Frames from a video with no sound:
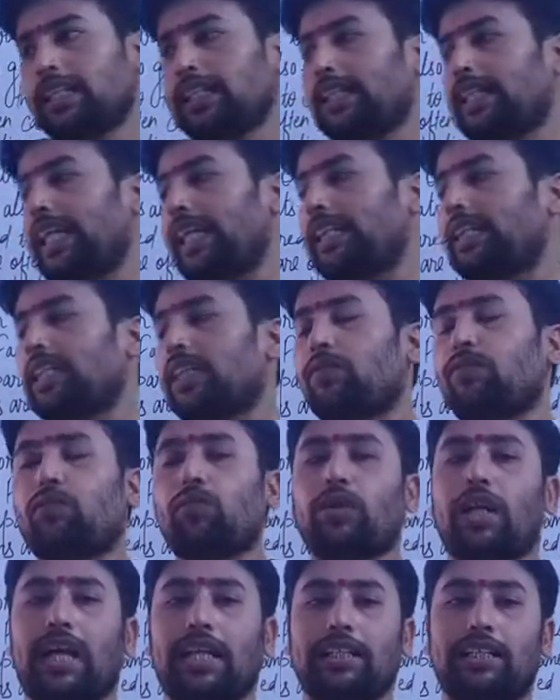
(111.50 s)
Take that
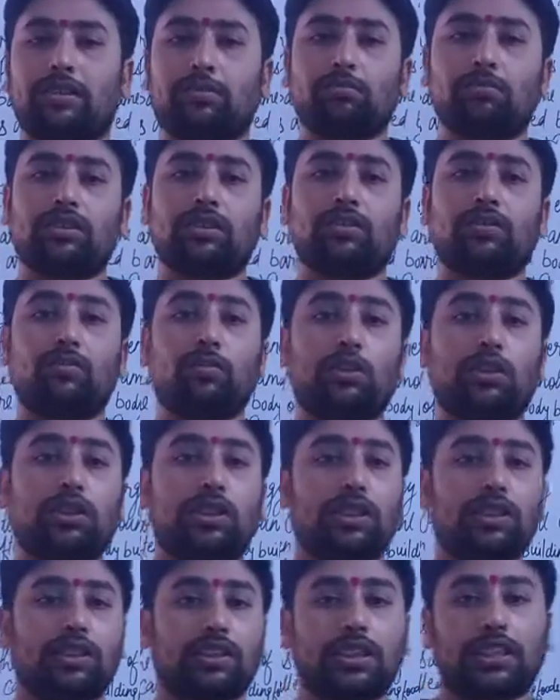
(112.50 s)
food items which
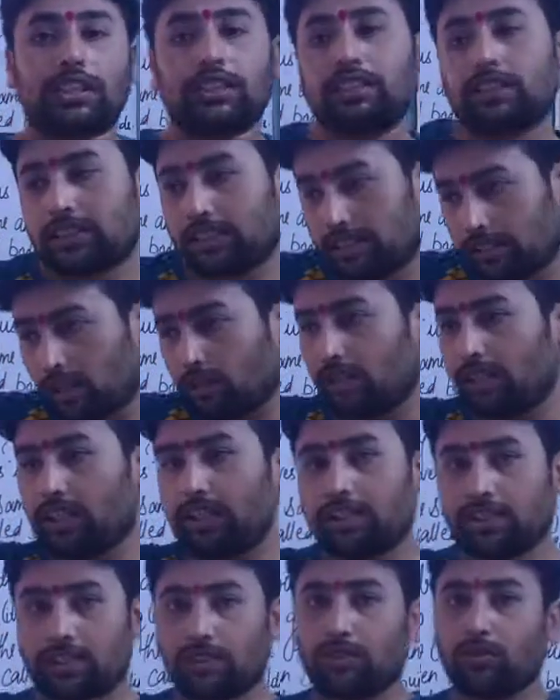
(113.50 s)
contains
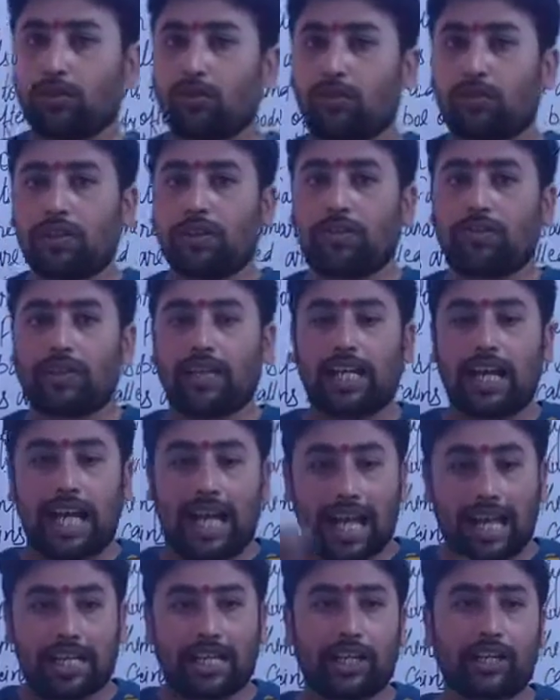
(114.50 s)
oils, you know very well,
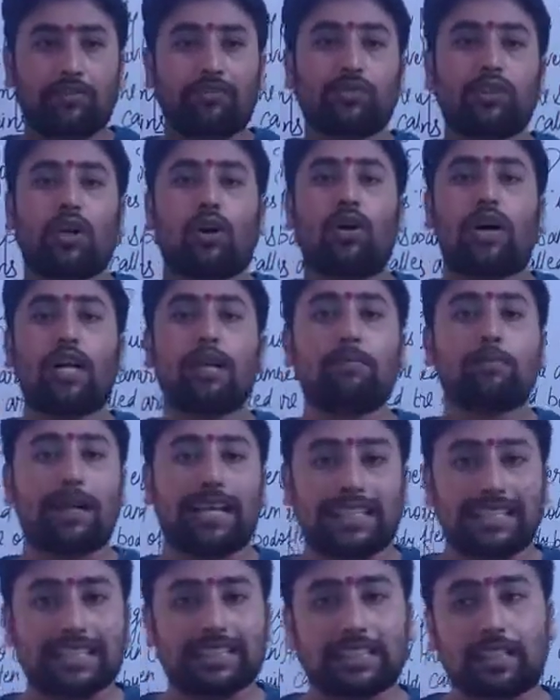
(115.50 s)
and if the oil
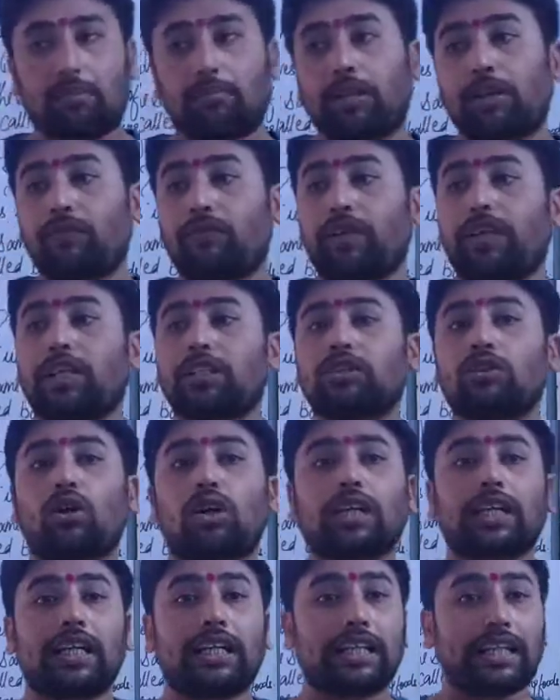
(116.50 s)
patches come, if it does
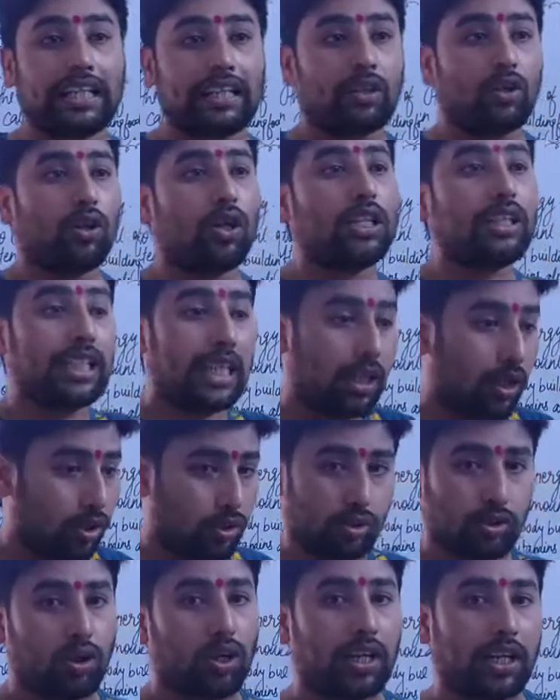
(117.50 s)
not contain oil, then
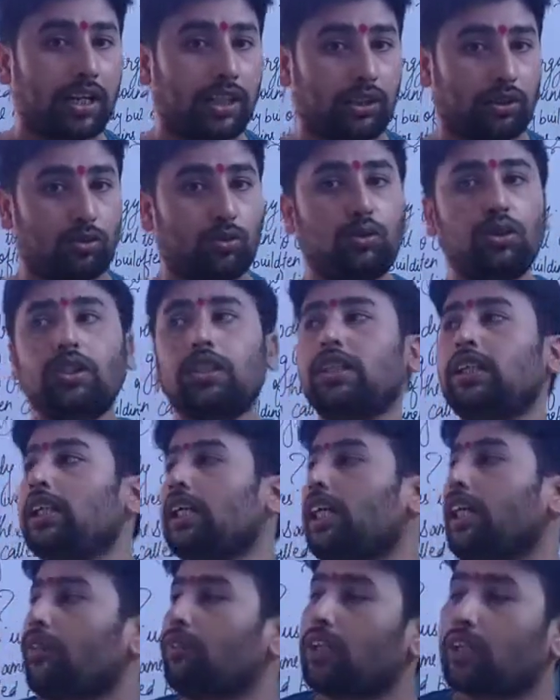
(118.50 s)
also not an issue.
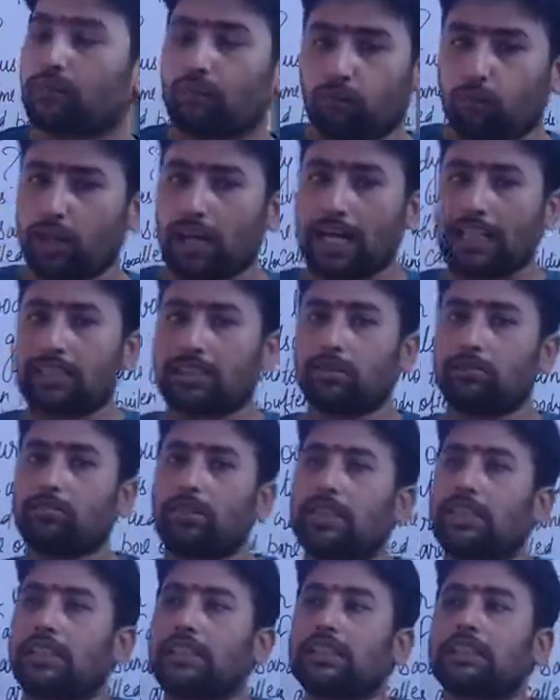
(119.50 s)
If that food item
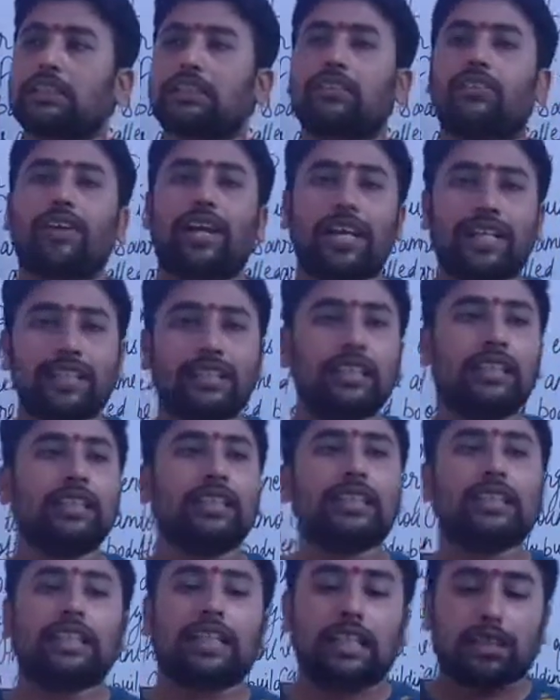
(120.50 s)
is dried,
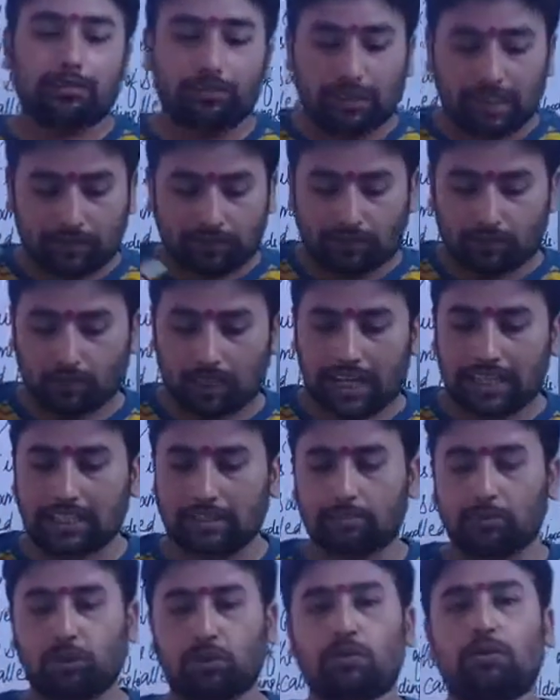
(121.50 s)
keep that food
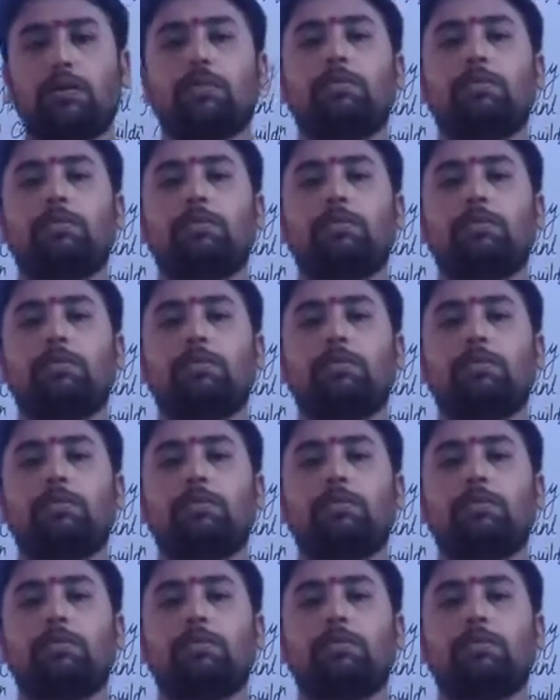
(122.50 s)
item into a